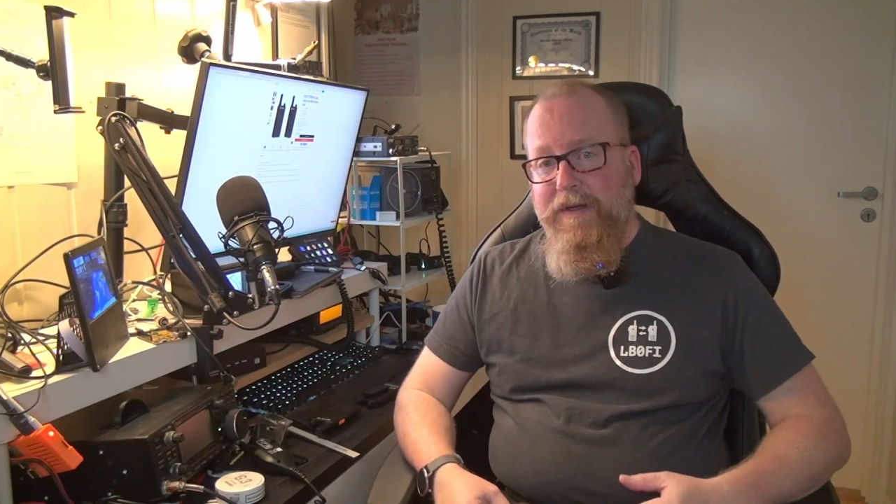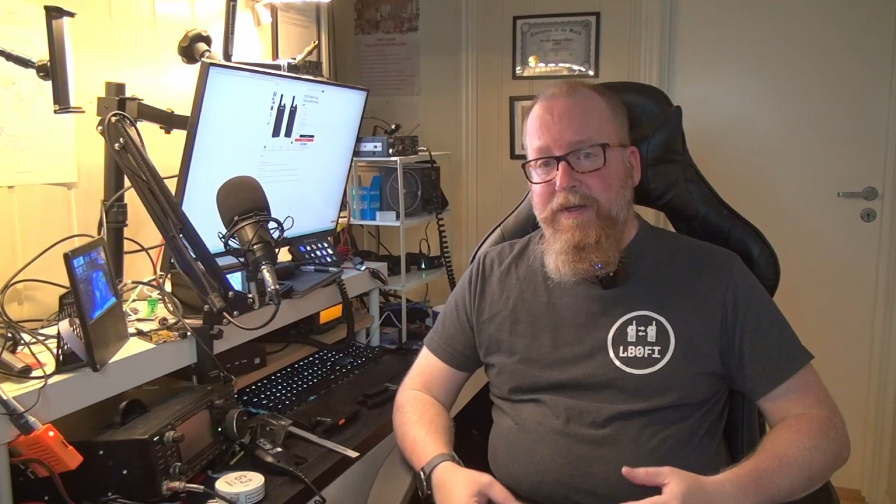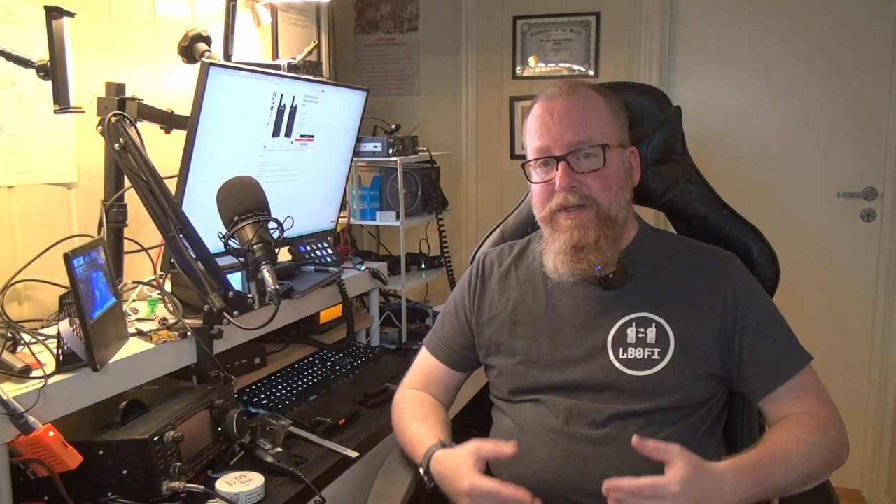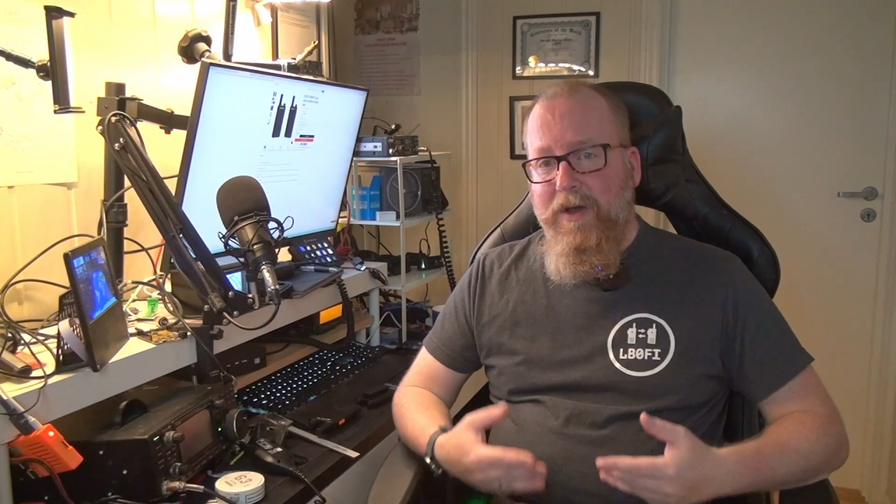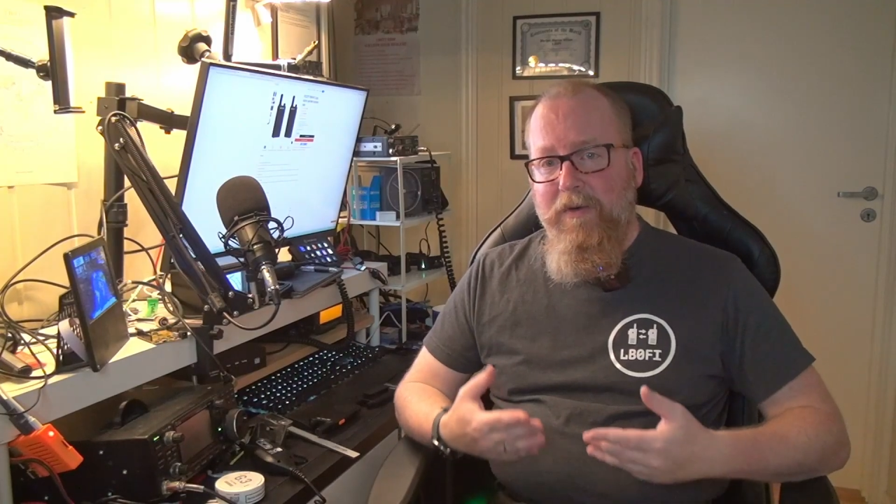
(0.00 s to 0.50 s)

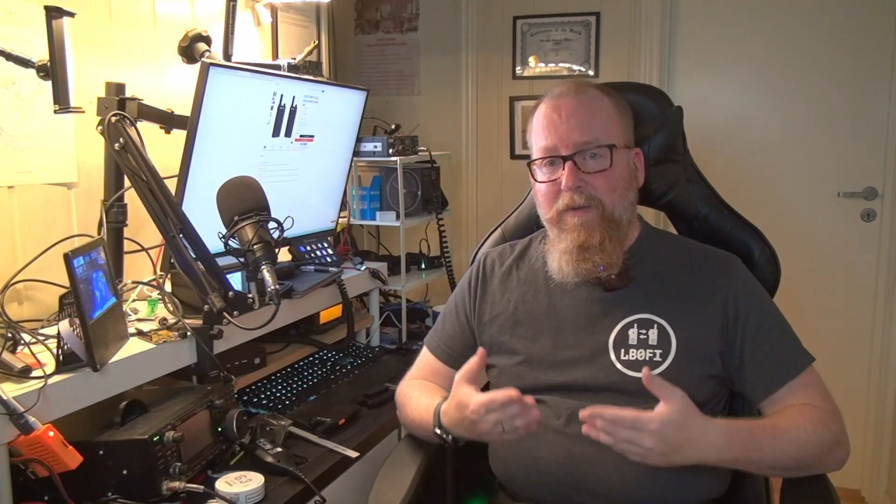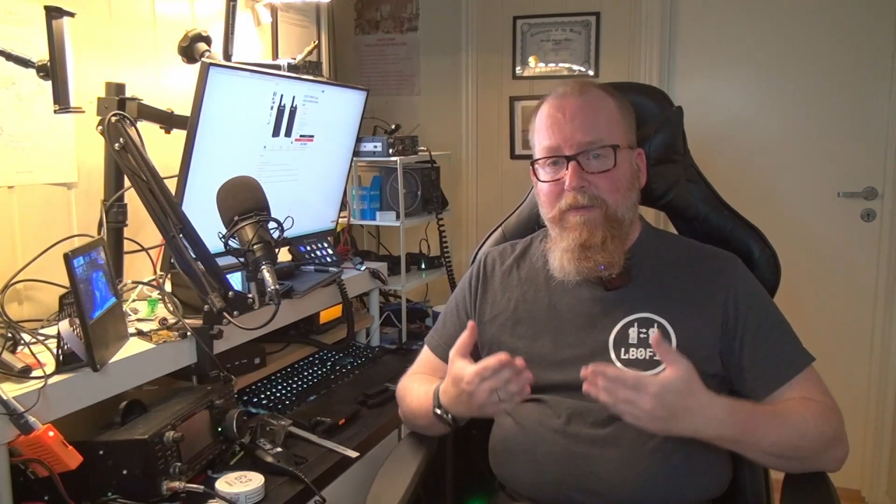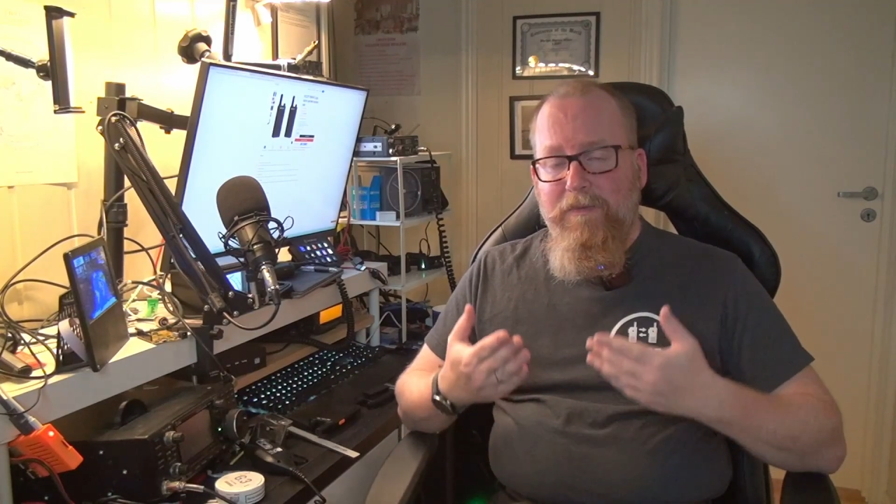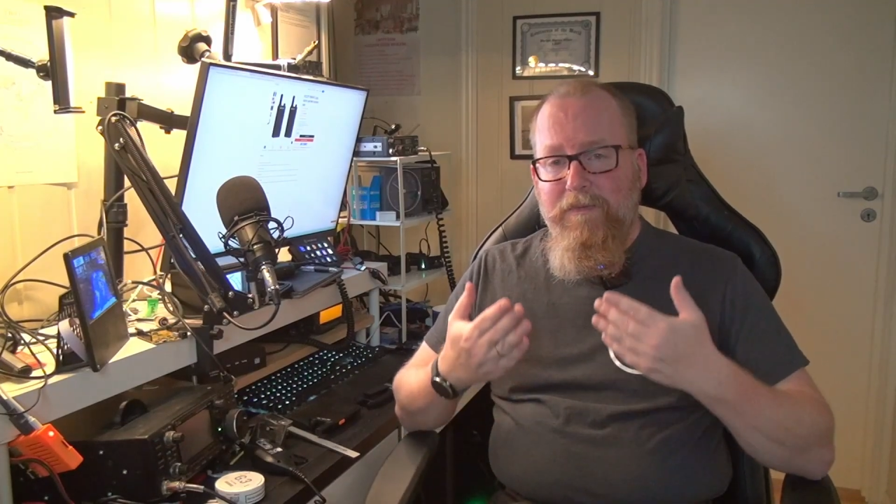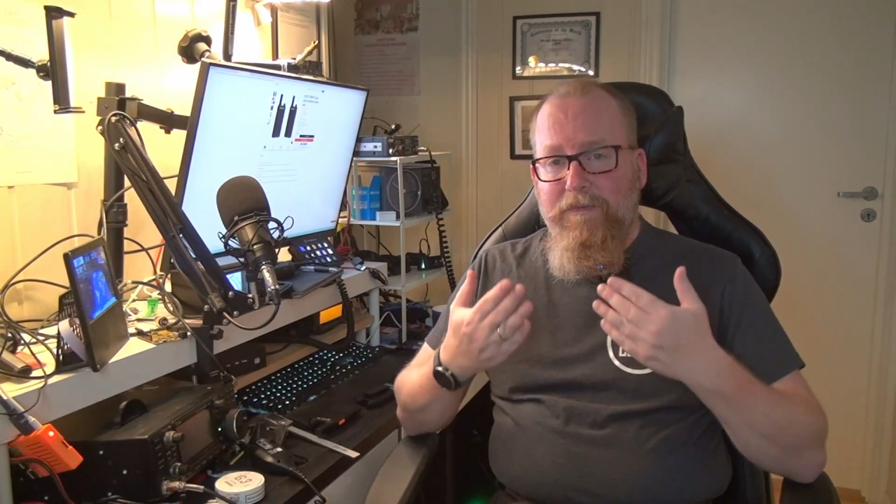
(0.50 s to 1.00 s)
So
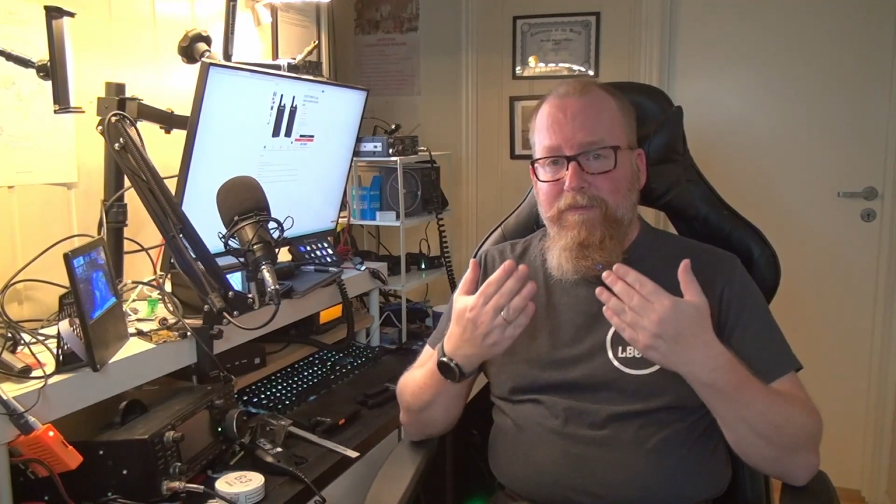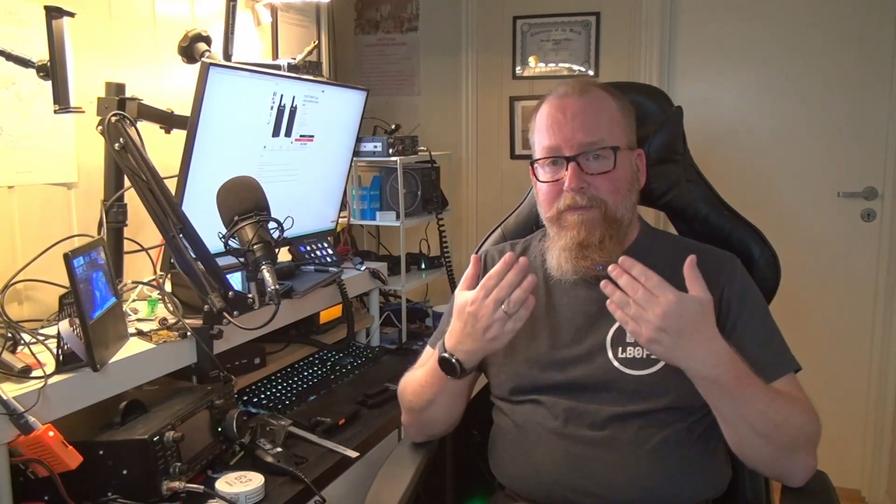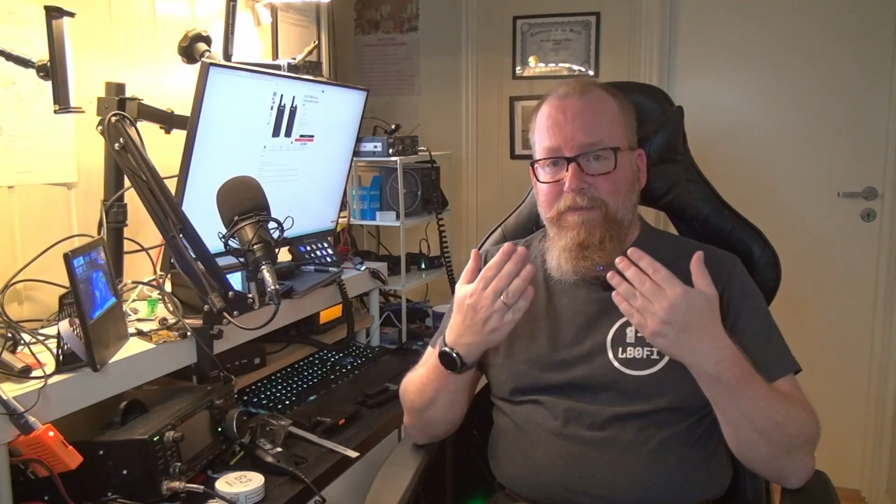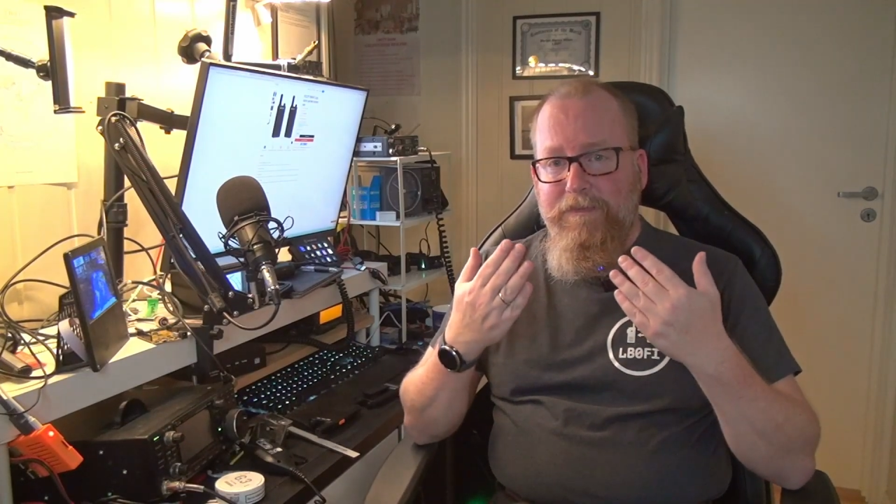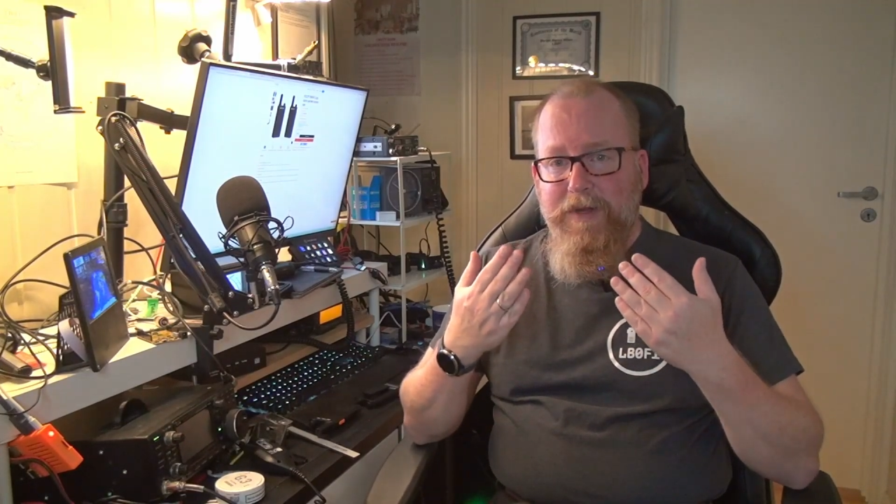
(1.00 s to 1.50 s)

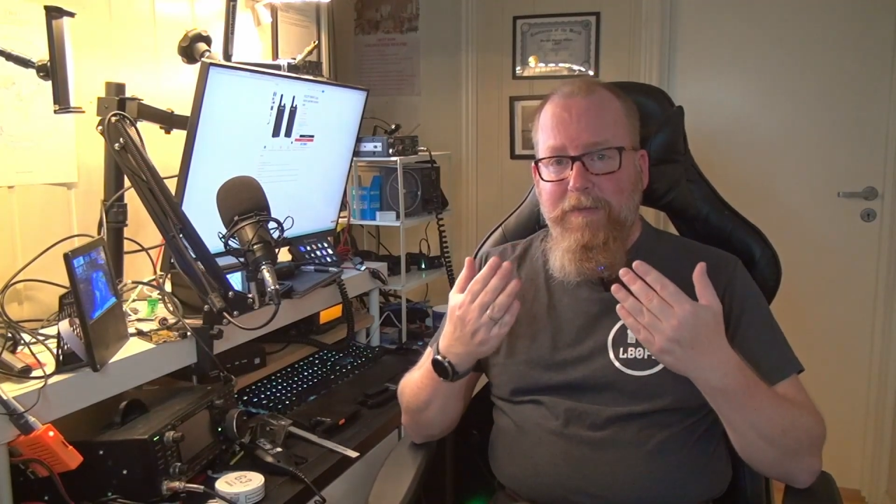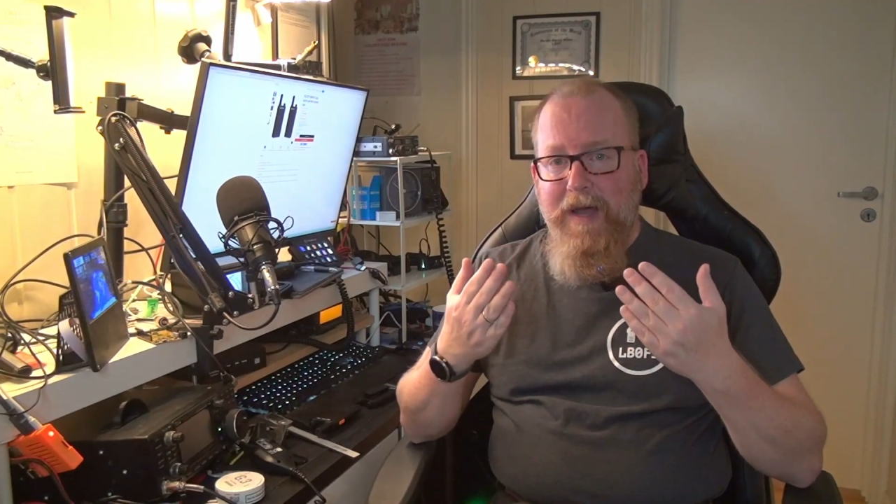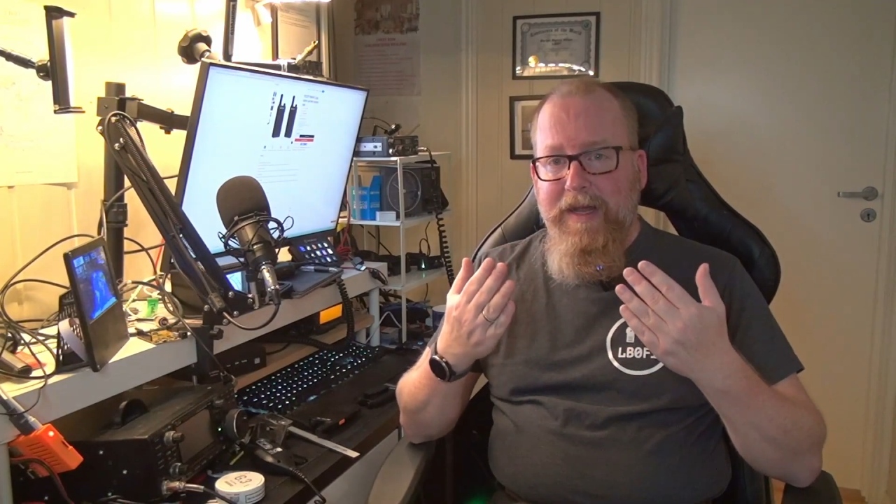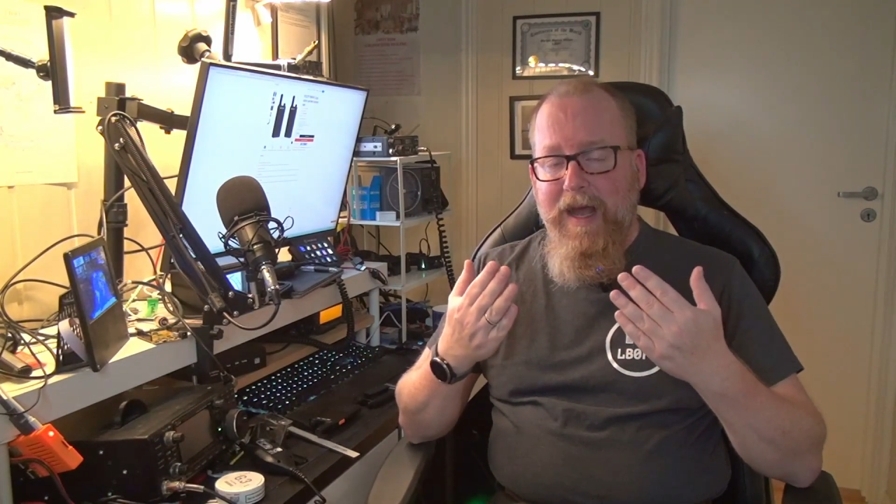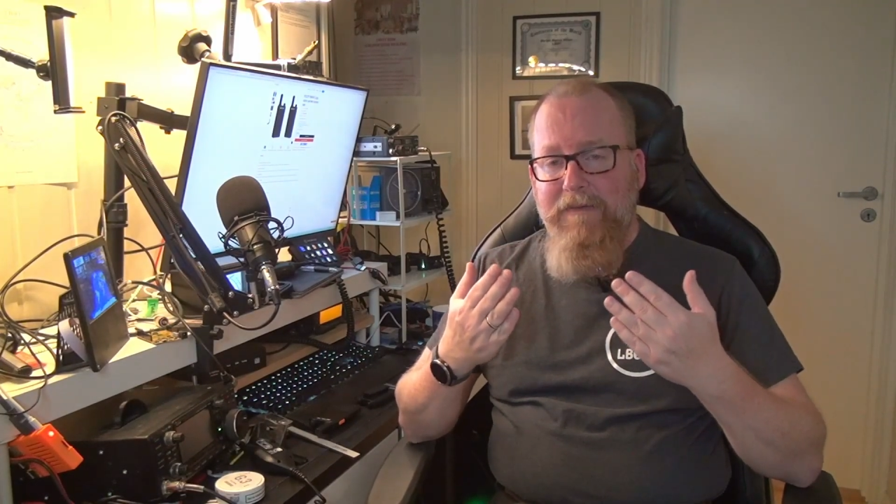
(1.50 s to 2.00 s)
you
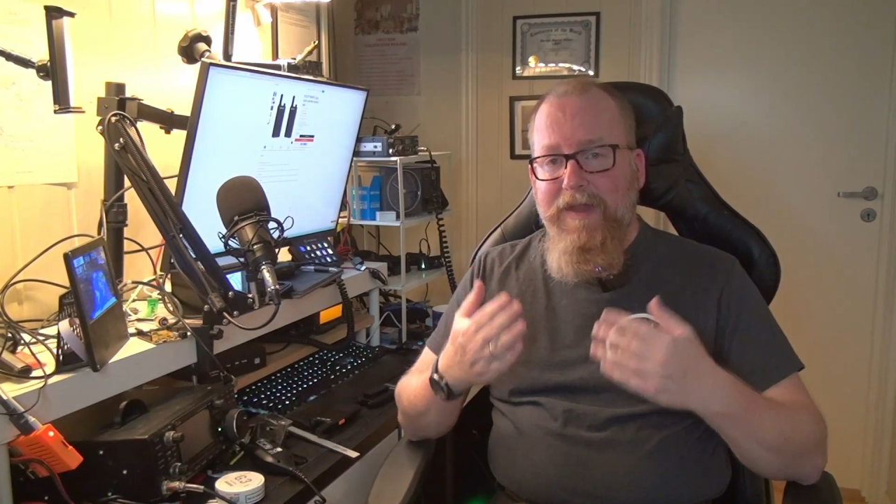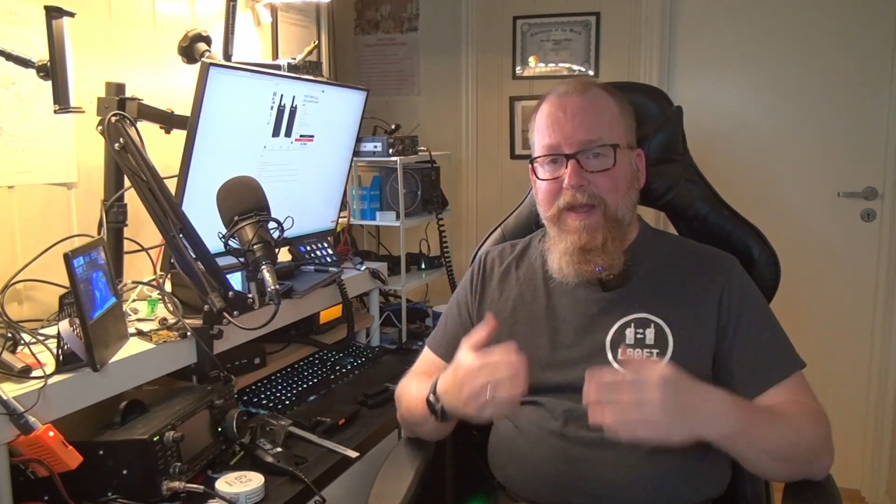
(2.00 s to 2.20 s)
might have